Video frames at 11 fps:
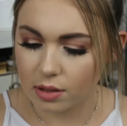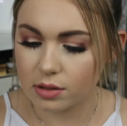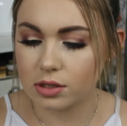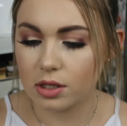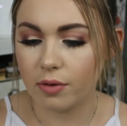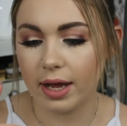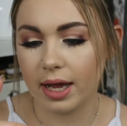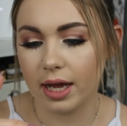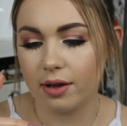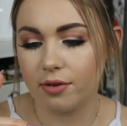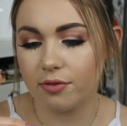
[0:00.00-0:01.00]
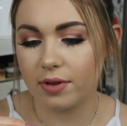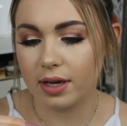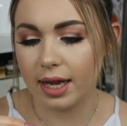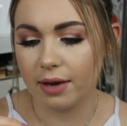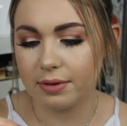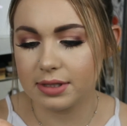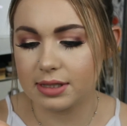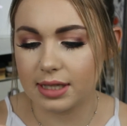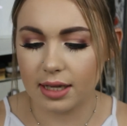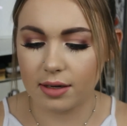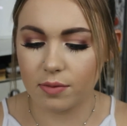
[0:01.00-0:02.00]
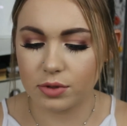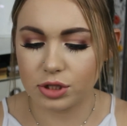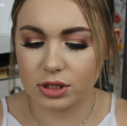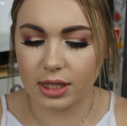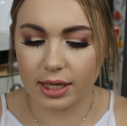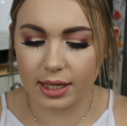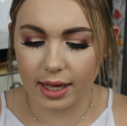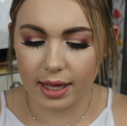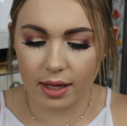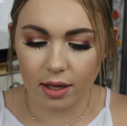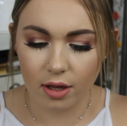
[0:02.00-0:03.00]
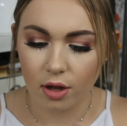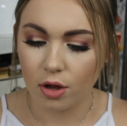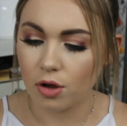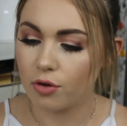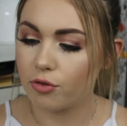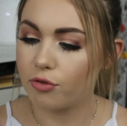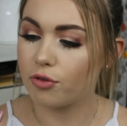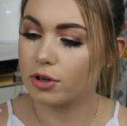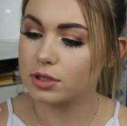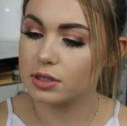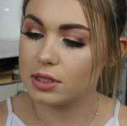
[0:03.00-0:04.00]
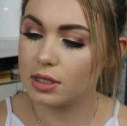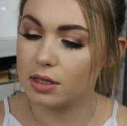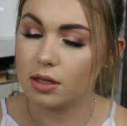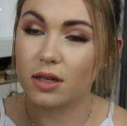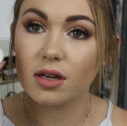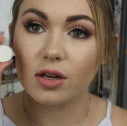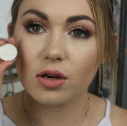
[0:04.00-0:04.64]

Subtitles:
So I have Now and Zen, which is like a frosty